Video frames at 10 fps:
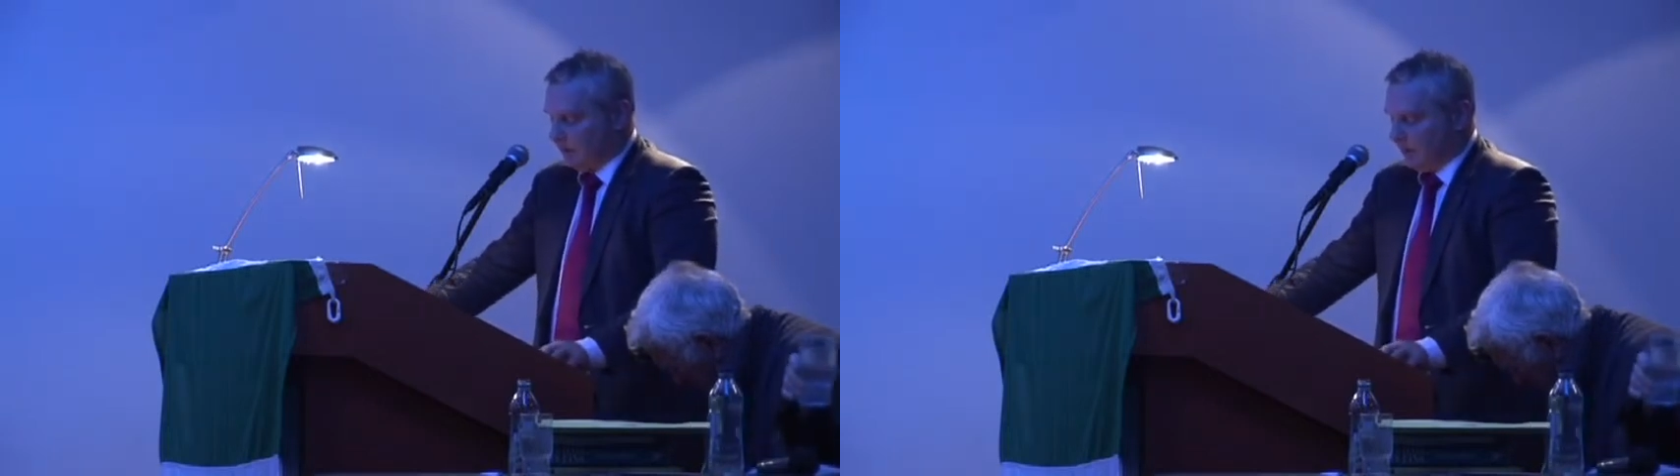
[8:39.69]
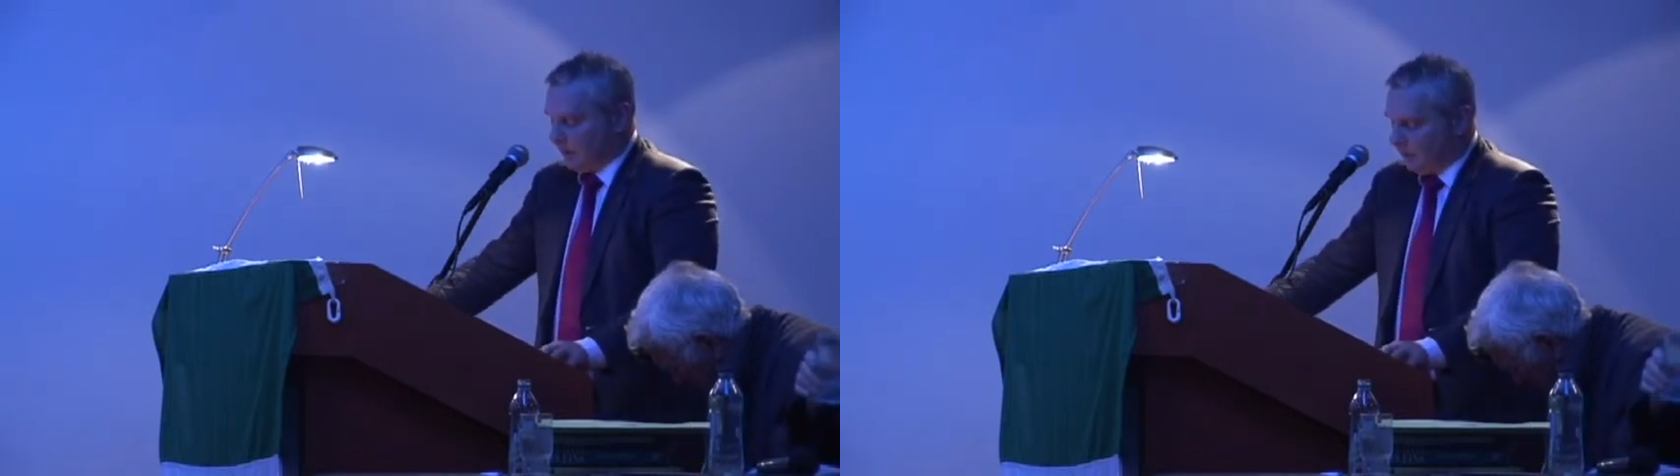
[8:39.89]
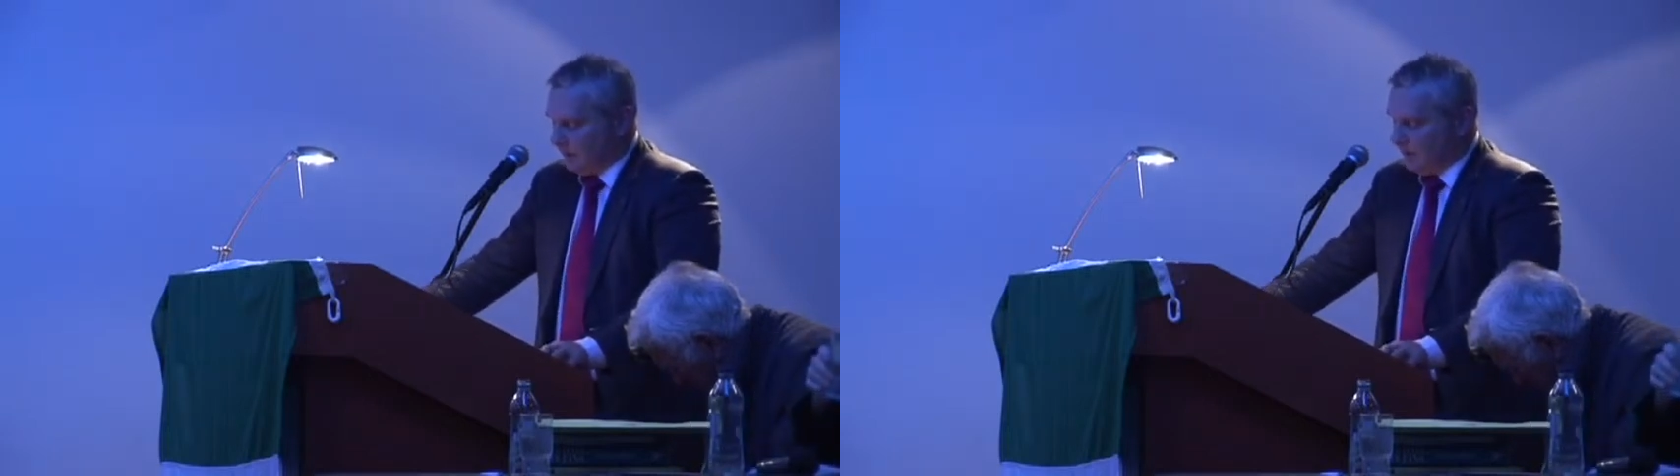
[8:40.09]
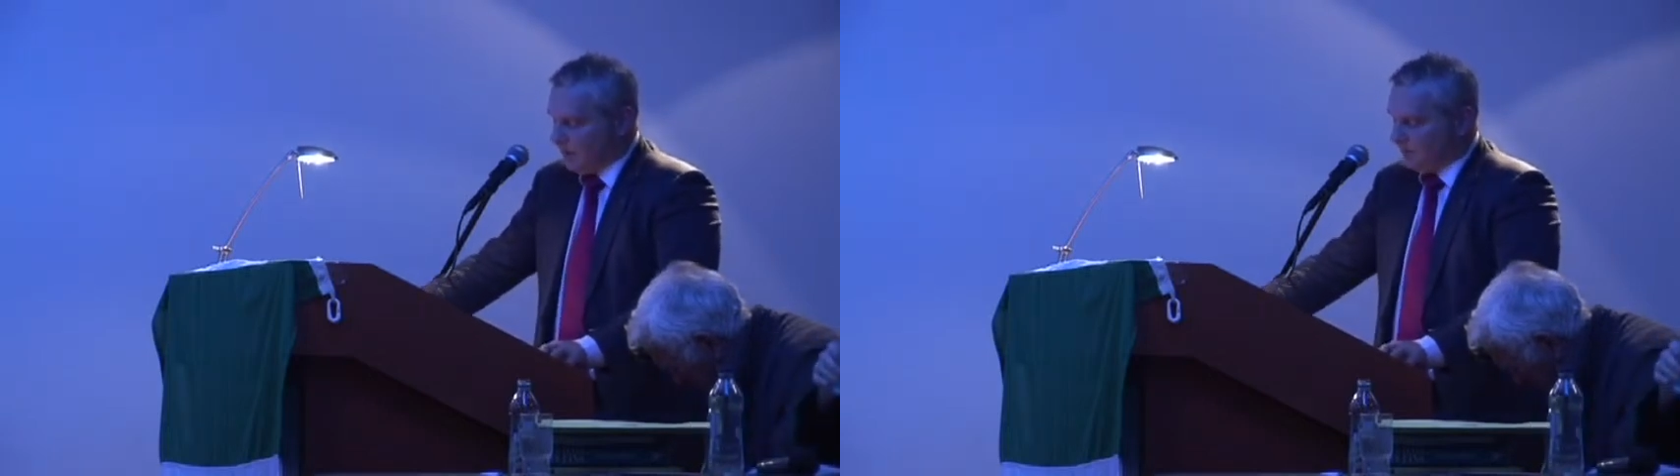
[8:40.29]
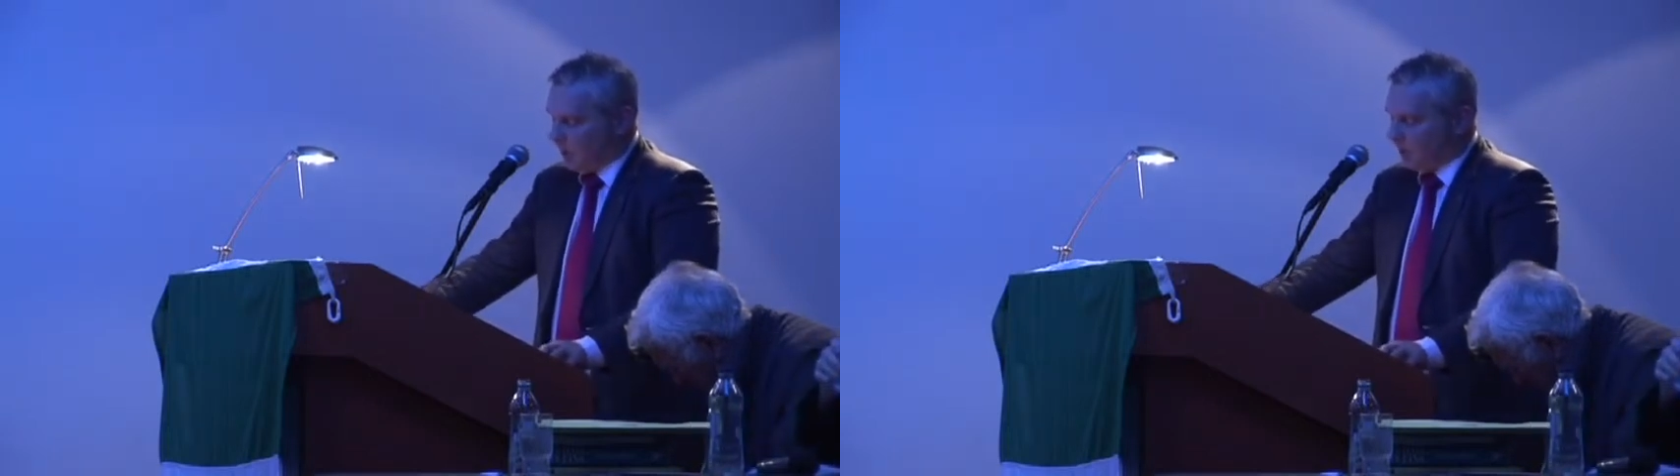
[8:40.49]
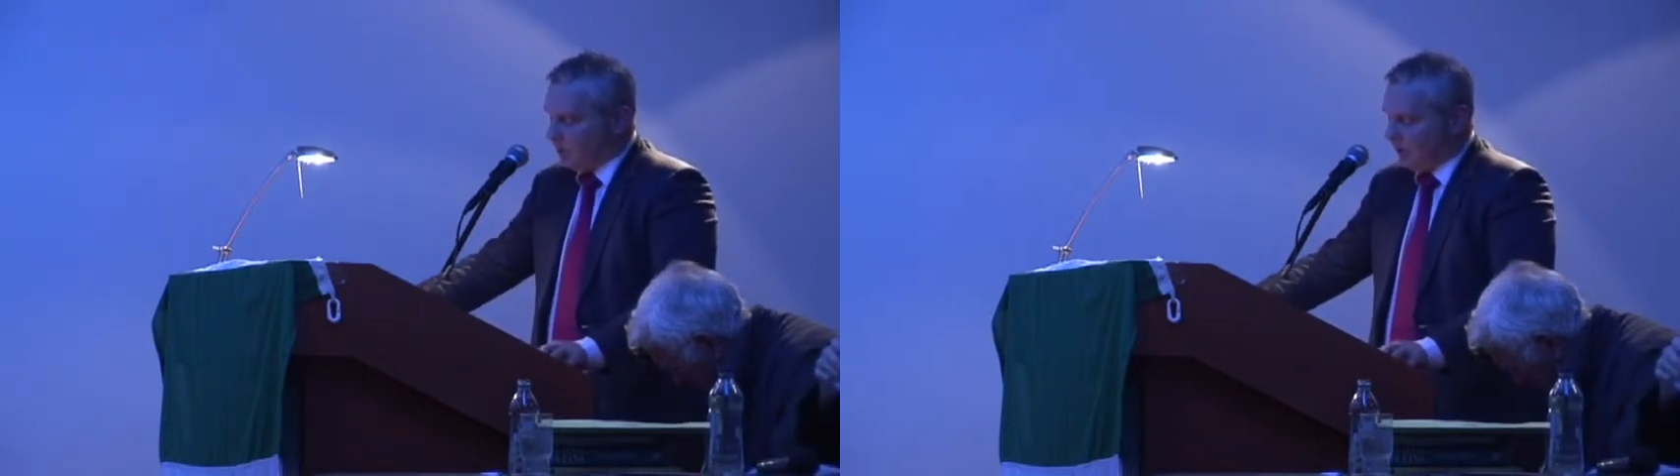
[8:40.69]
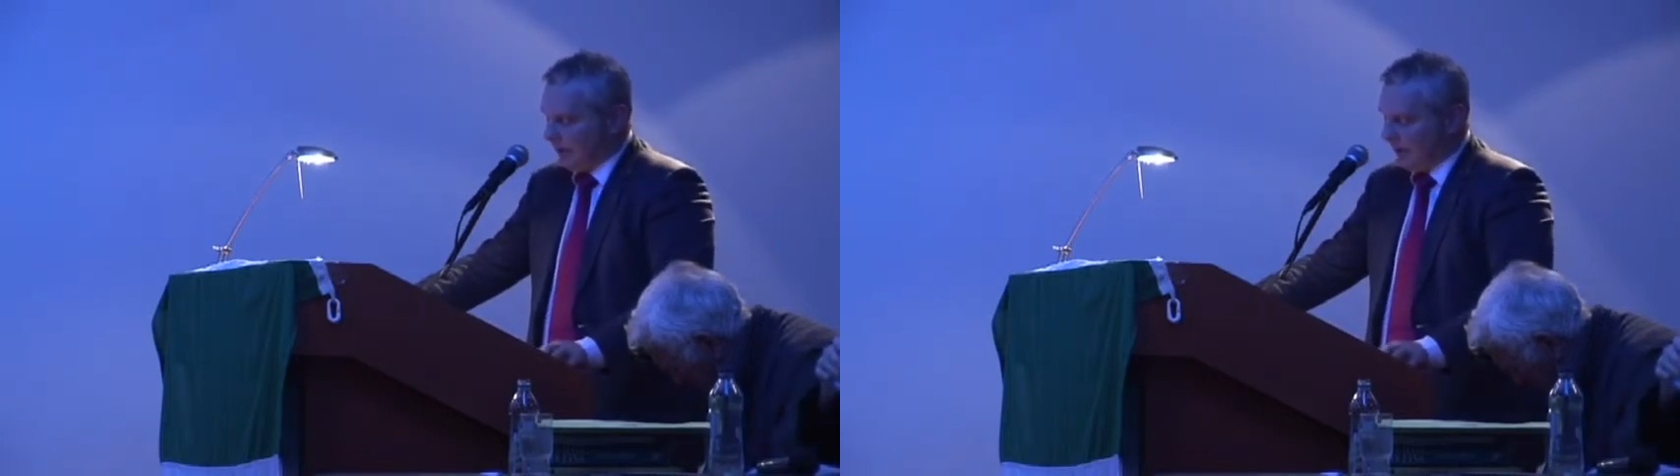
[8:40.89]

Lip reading: The agreement brought to an